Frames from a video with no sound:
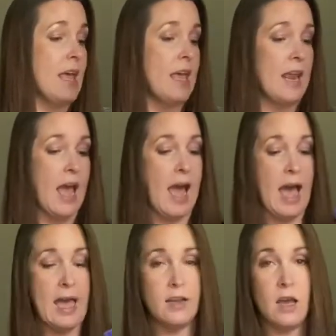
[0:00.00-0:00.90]
It
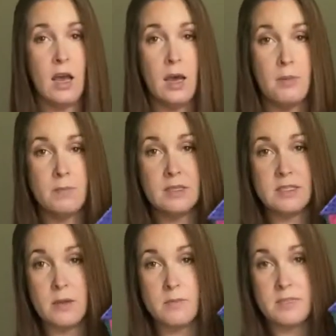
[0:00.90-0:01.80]
had um,
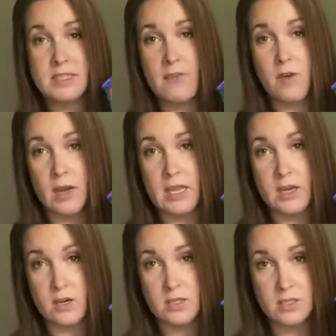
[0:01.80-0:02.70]
some stuff on
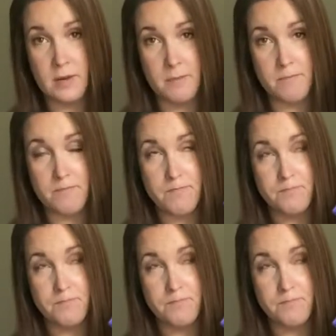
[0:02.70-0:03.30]
here, some